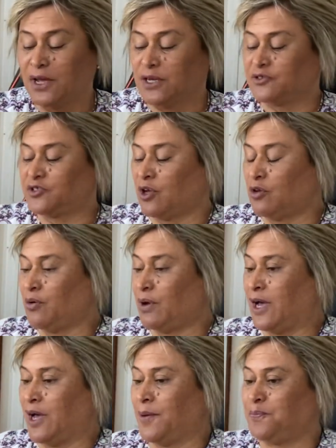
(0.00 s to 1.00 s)
So
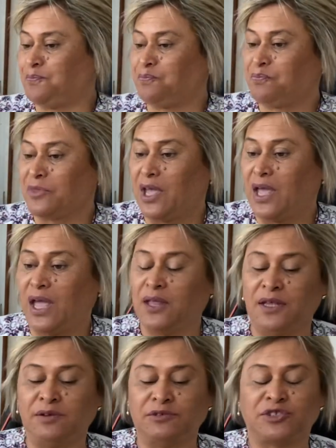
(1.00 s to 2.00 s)

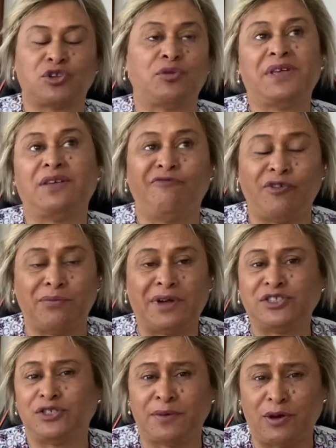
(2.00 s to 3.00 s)
and that could be
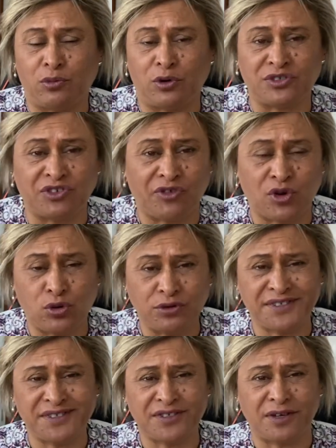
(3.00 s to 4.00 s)
information about what different
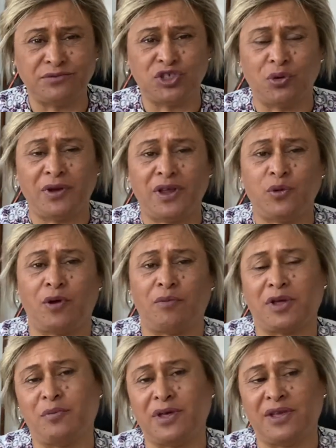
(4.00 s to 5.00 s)
courses I'm doing, where I'm
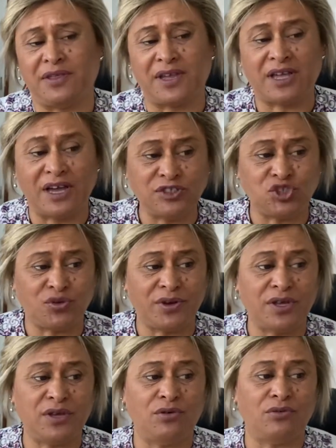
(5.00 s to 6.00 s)
going to be in the
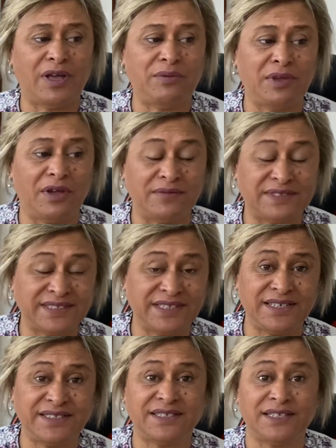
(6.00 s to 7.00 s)
country or maybe
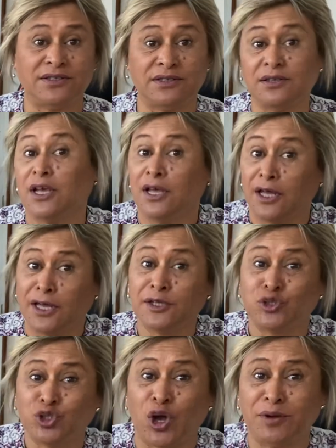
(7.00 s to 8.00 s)
overseas and
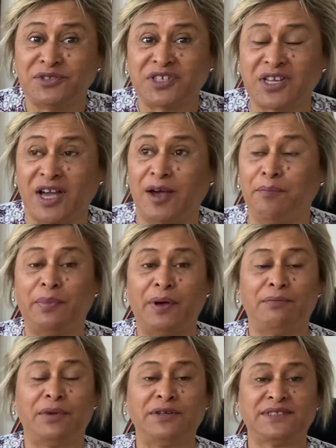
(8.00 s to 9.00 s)
in time to come,
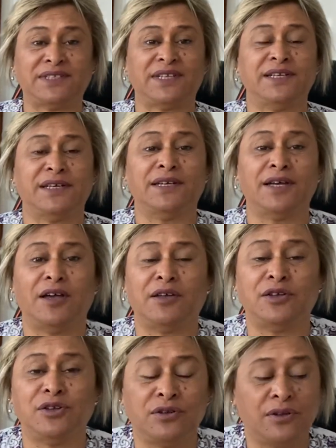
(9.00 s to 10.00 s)
but mostly
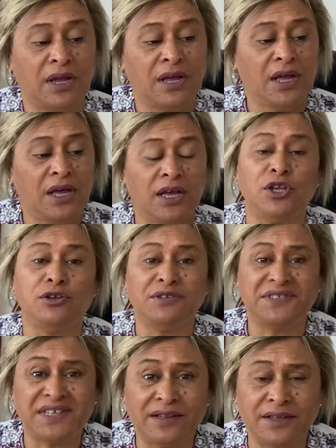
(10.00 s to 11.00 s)
in New
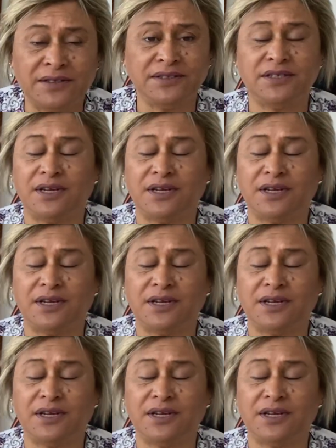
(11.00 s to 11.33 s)
Zealand